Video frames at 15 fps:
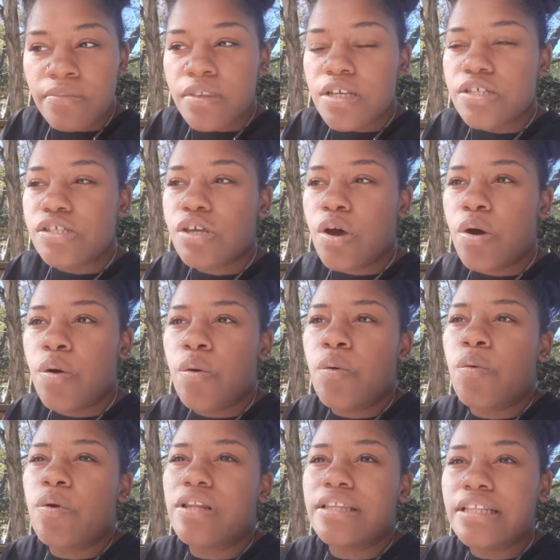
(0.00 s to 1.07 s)

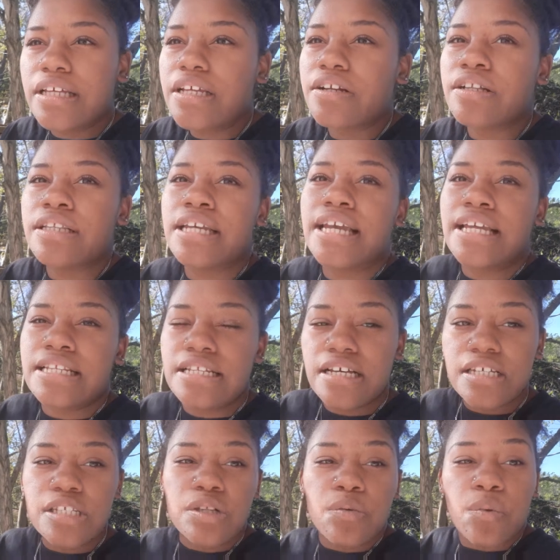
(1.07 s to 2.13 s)
So literally it
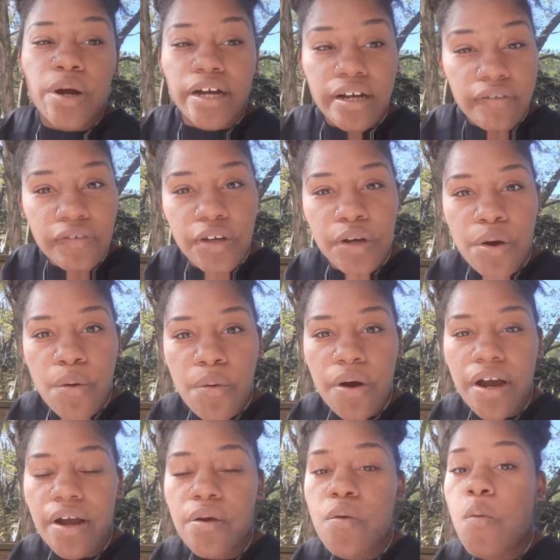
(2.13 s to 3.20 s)
does the work of your
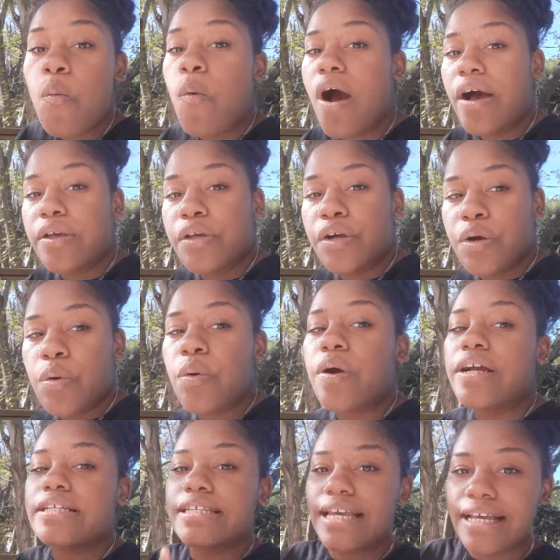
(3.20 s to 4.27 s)
core while your
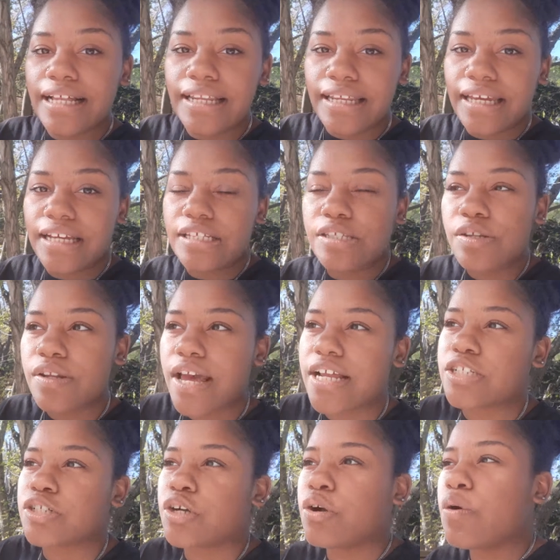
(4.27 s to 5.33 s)
core is healing, so
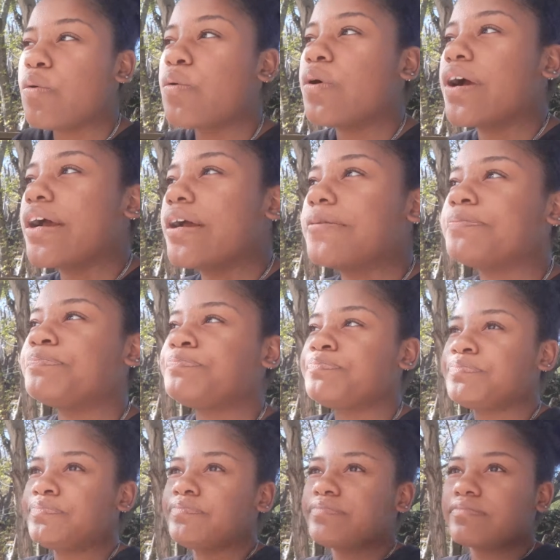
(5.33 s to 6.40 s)
that your core
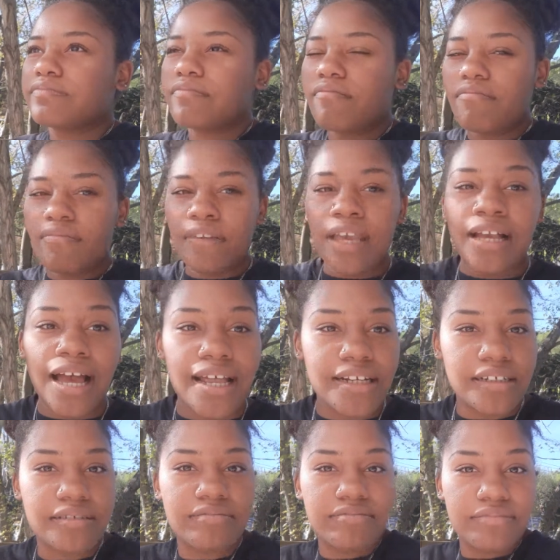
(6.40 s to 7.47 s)

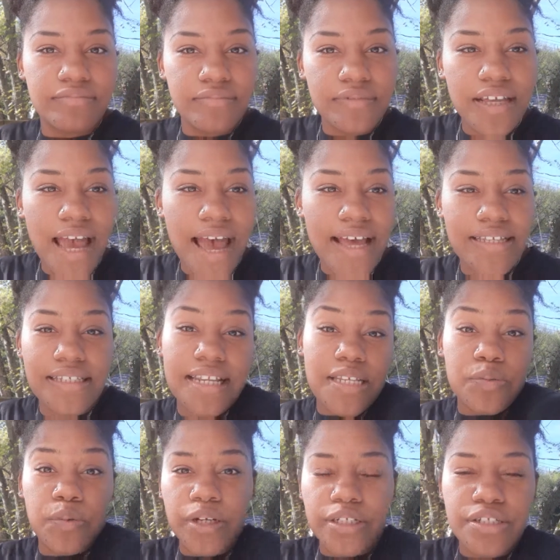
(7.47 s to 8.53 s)
kind of has less
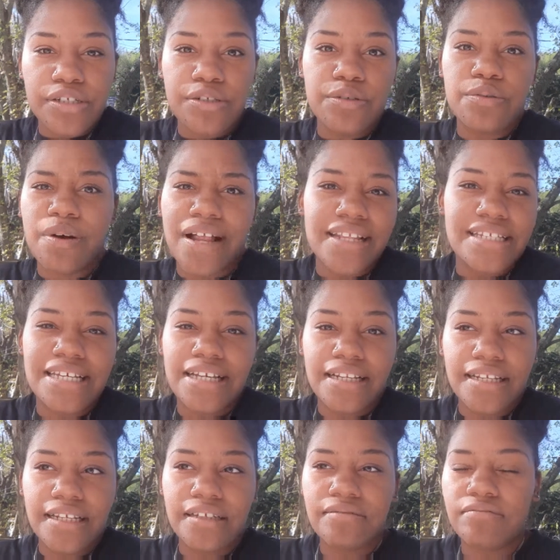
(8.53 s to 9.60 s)
work to do while it's
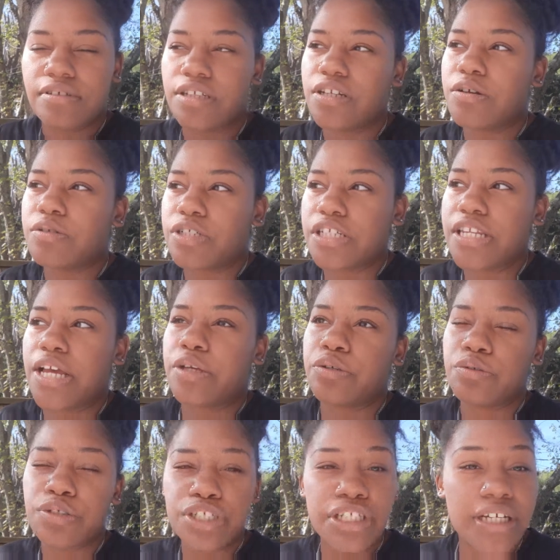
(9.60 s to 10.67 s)
healing, just like
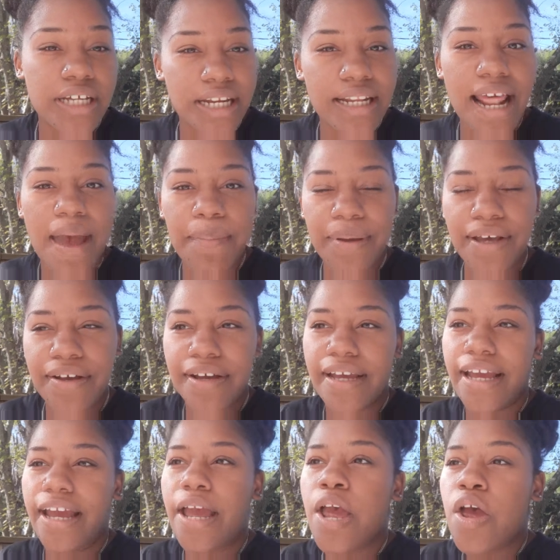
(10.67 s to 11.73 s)
you should in that
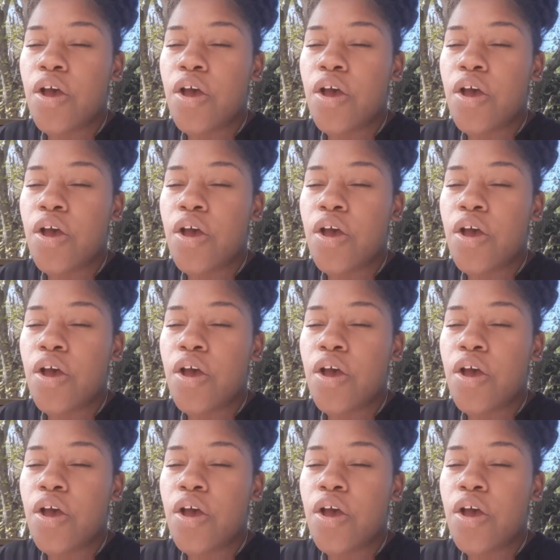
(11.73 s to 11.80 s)
period.